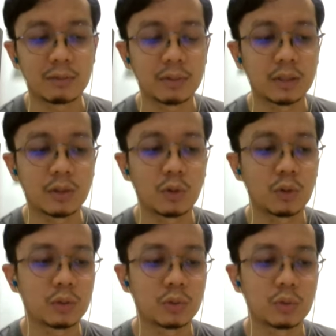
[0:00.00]
might even
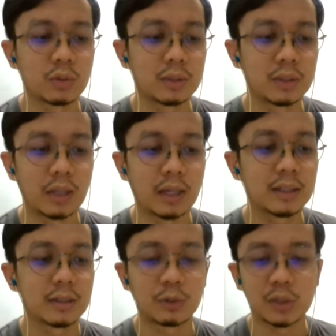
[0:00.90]
go to
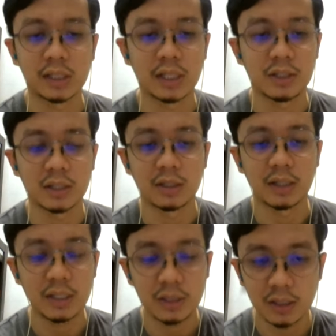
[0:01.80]
other Southeast
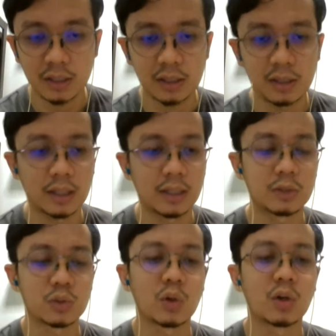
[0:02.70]
Asian nations
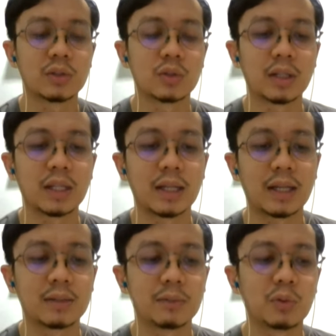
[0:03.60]
and so on. So I think
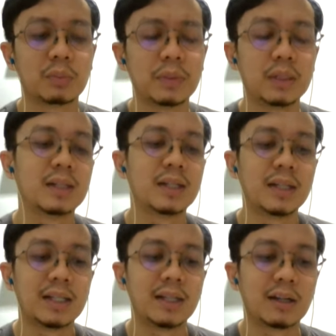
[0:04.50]
that would be
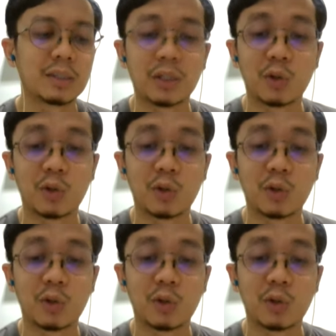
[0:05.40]
the